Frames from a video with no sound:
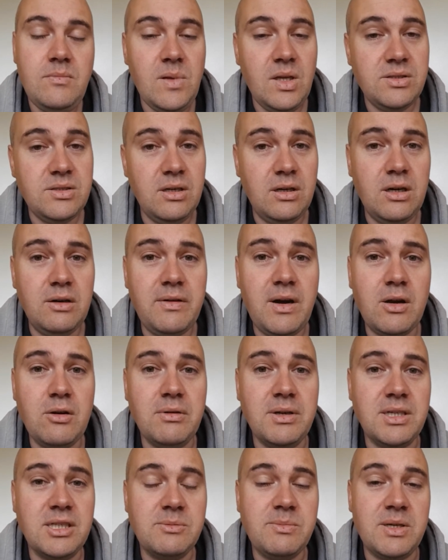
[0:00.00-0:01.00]
There's a lot of
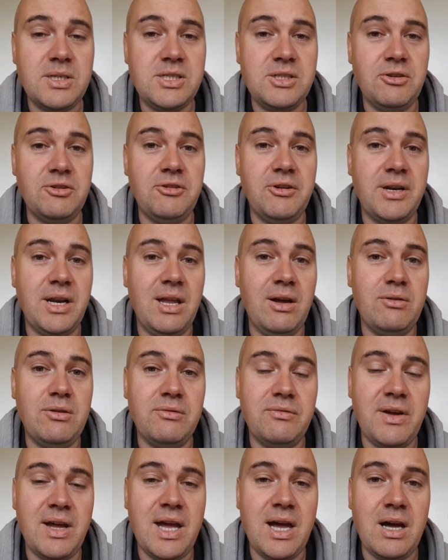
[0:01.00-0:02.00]
O-rings, especially on your
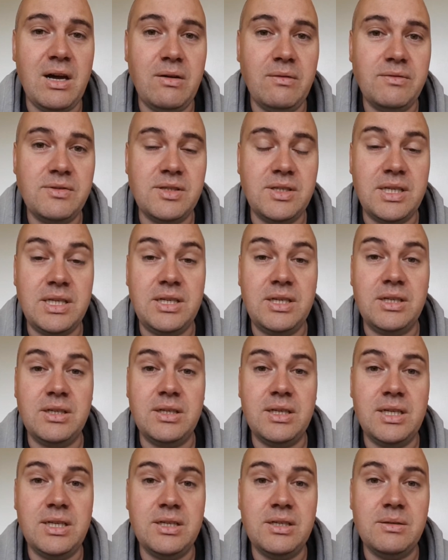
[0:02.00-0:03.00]
unloader valves and in
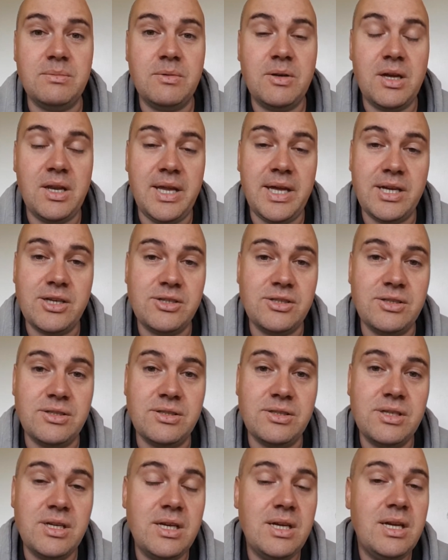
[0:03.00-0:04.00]
your
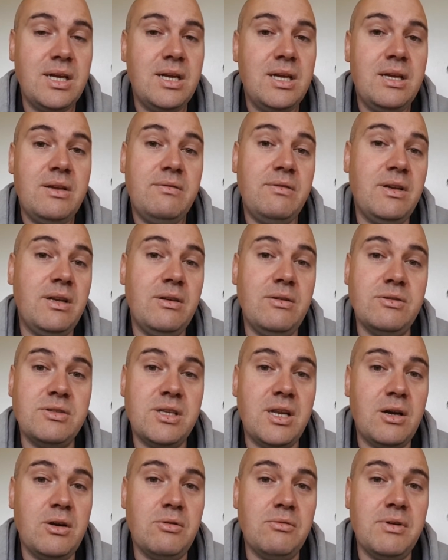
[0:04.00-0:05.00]
connections. If you lose
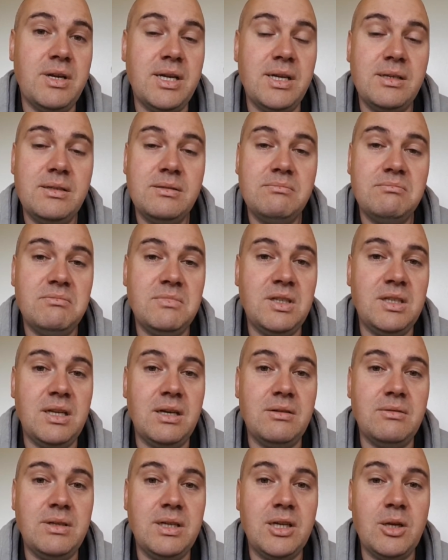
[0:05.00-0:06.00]
an O-ring,
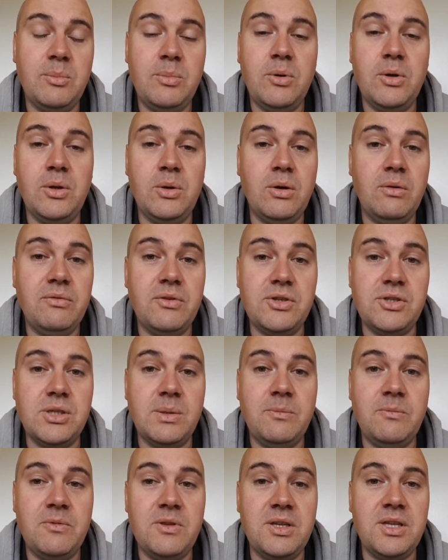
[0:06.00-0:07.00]
it could put you off the
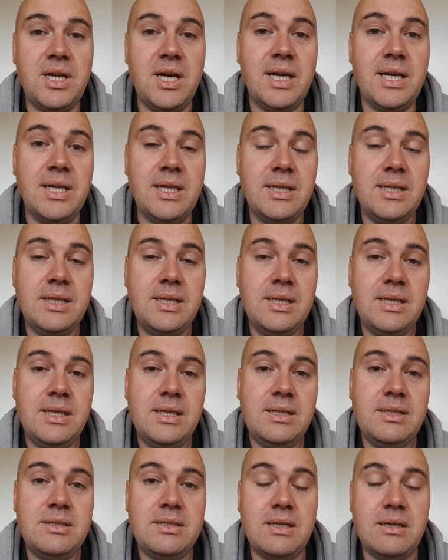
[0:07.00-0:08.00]
job for the day.
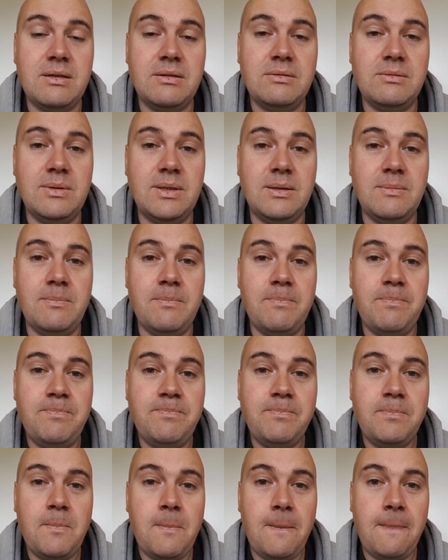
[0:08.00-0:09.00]
So
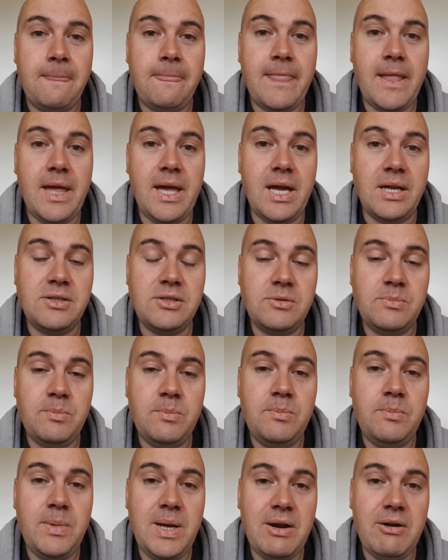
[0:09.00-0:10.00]
yeah, just
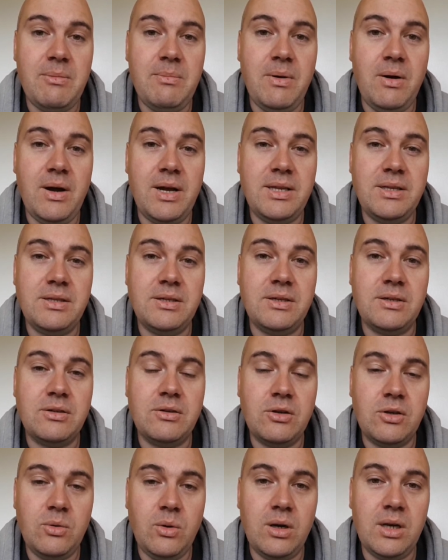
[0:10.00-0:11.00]
bear in mind that
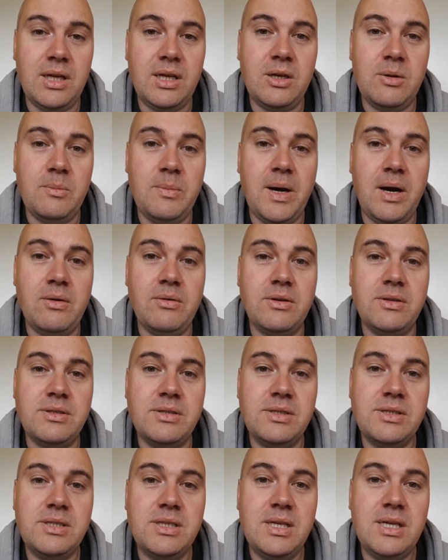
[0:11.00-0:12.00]
good quality
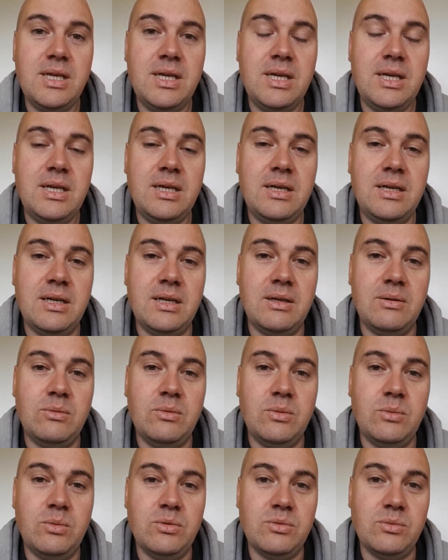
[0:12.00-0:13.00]
components
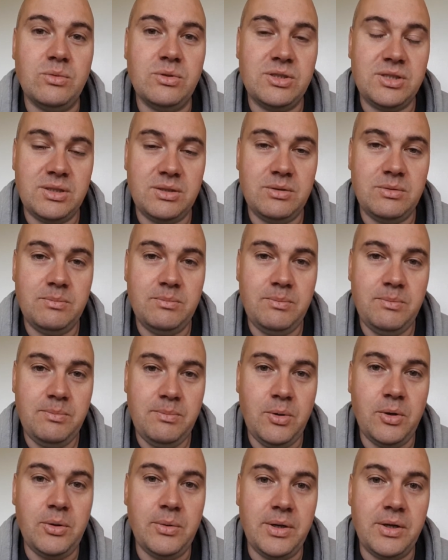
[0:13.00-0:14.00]
will
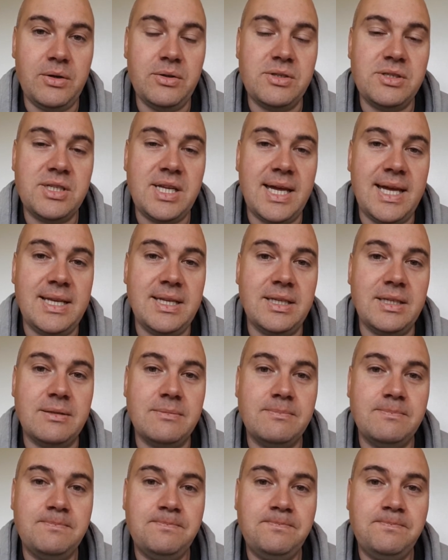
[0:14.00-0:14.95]
put you in good standing.